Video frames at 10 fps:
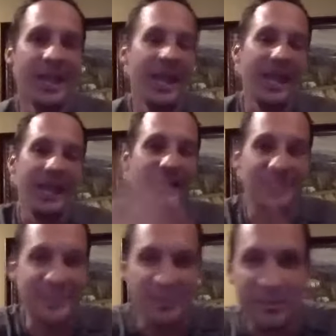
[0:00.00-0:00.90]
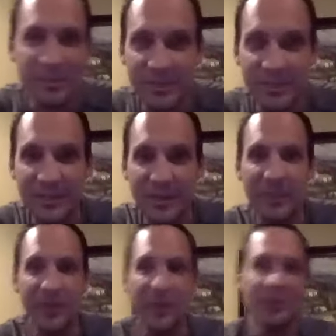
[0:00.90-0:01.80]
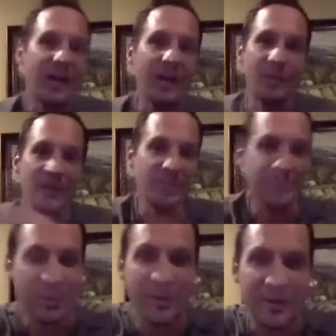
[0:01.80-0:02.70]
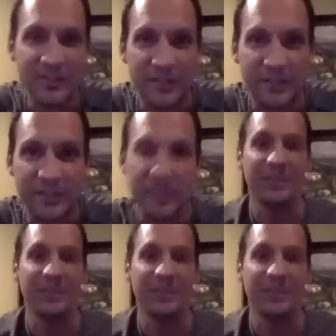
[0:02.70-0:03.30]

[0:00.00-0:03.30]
and seven people are going to tell me no. I want you to be one of my seven.